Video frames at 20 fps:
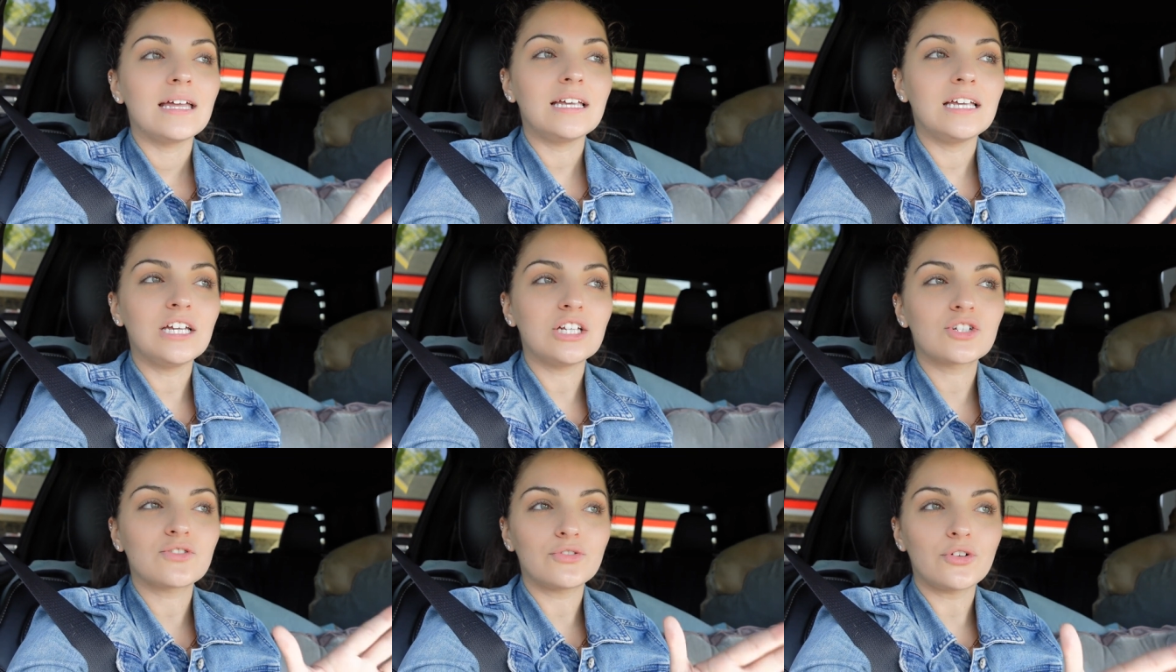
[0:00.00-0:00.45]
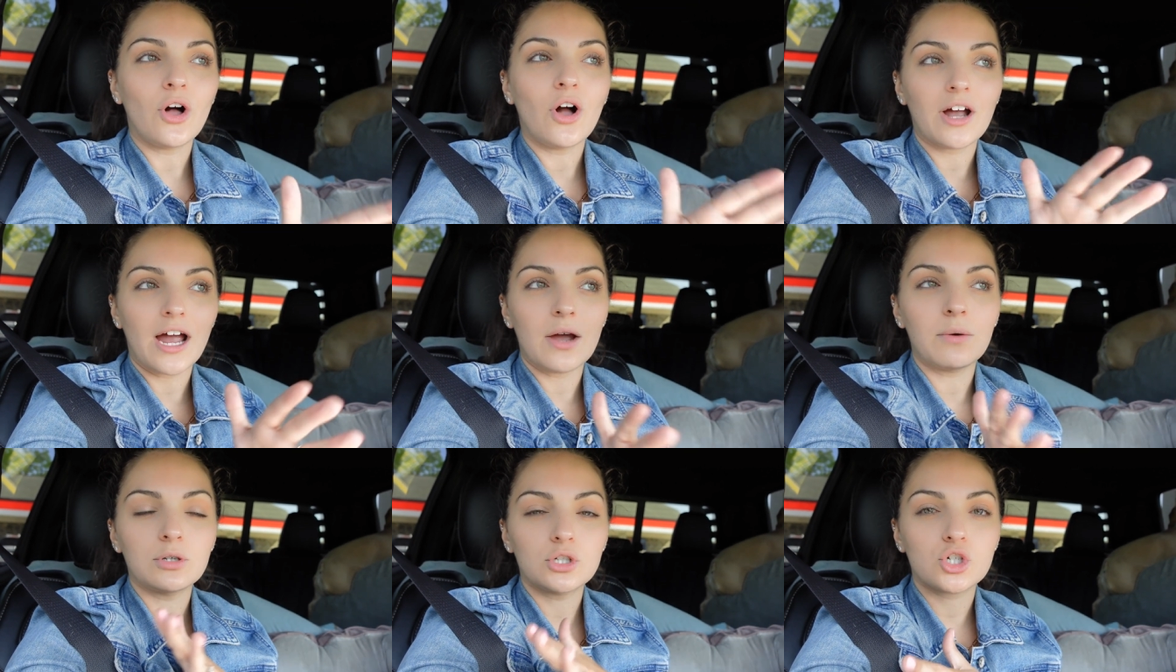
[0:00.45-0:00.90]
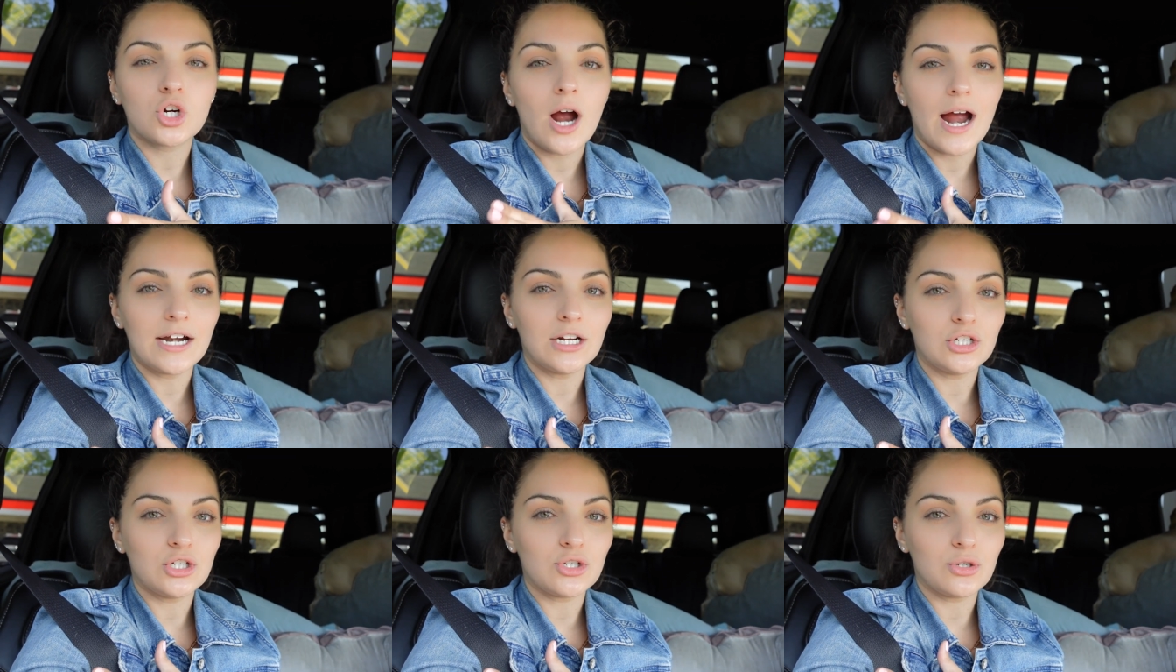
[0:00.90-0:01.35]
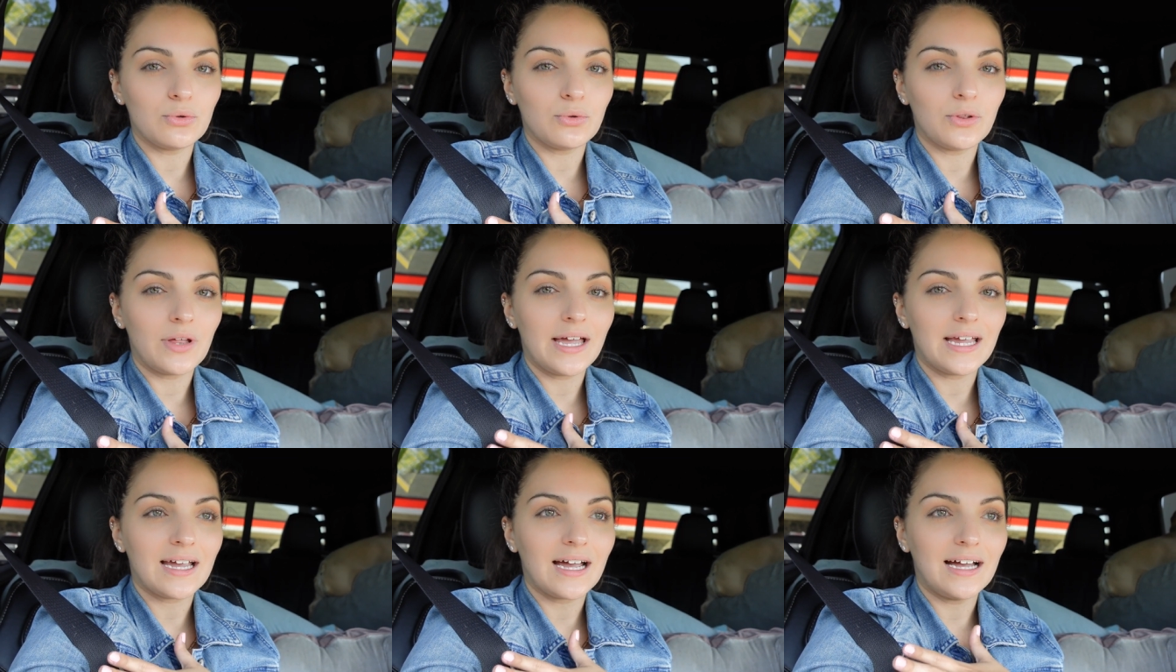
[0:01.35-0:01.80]
each vlog I would try to do
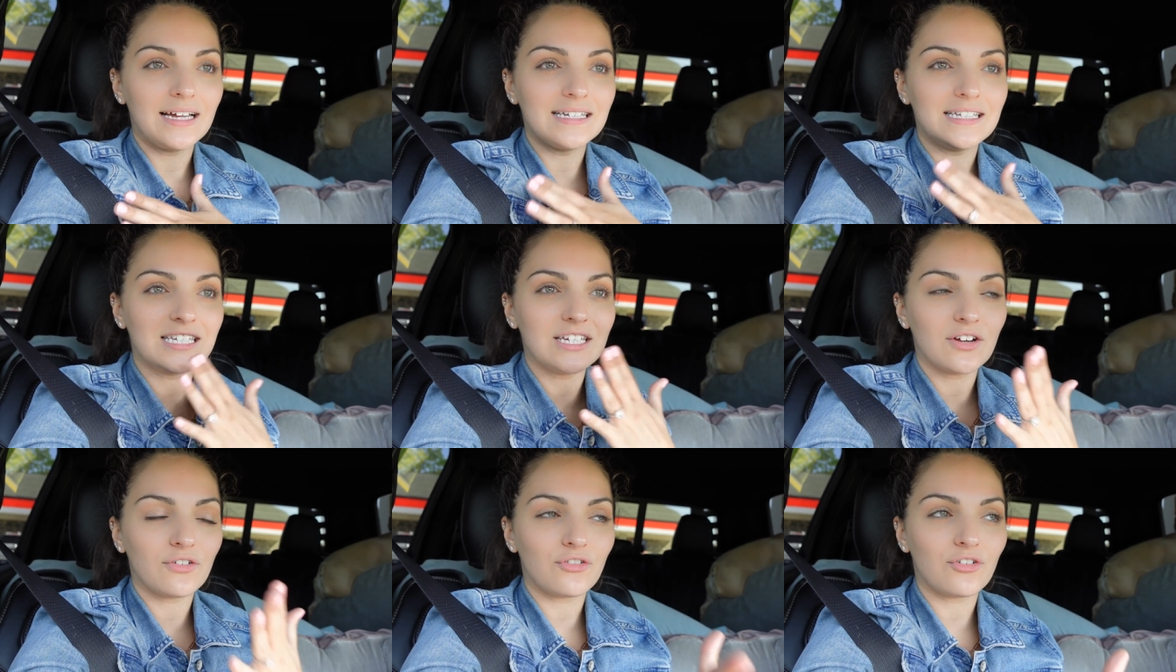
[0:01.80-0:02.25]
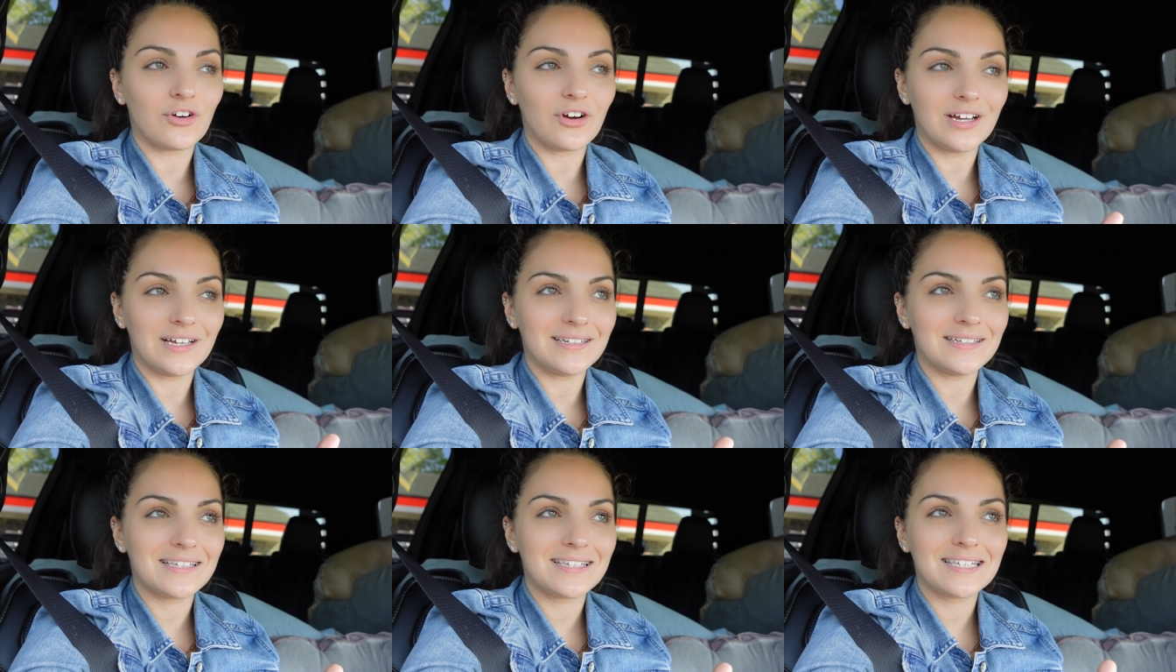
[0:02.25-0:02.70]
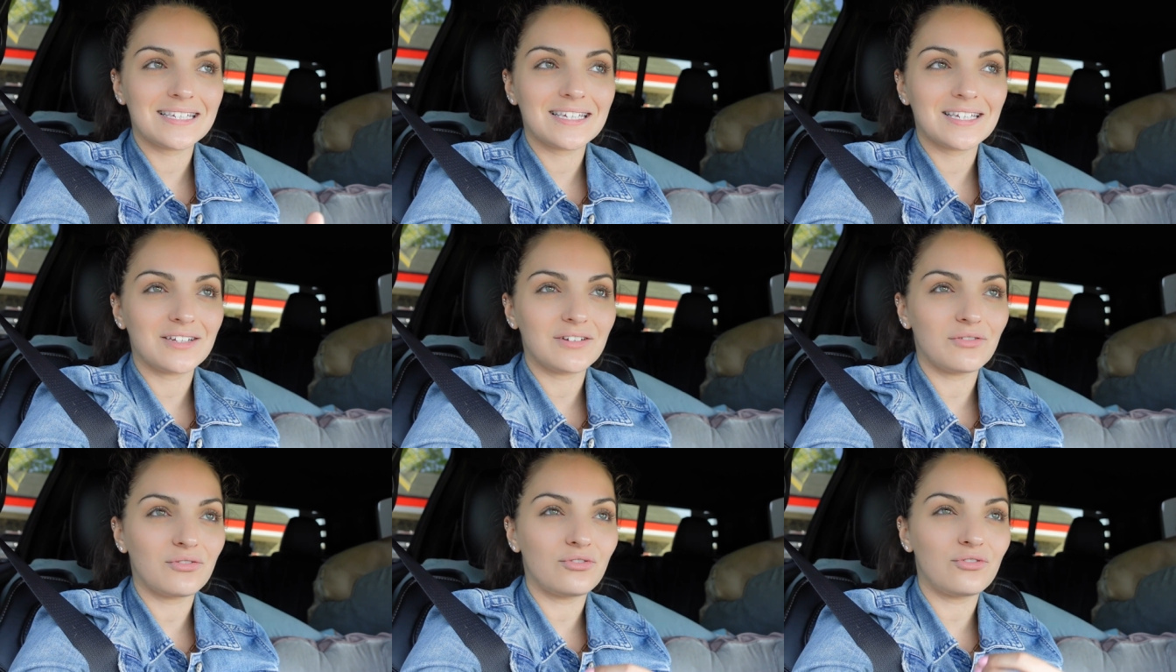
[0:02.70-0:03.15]
like a different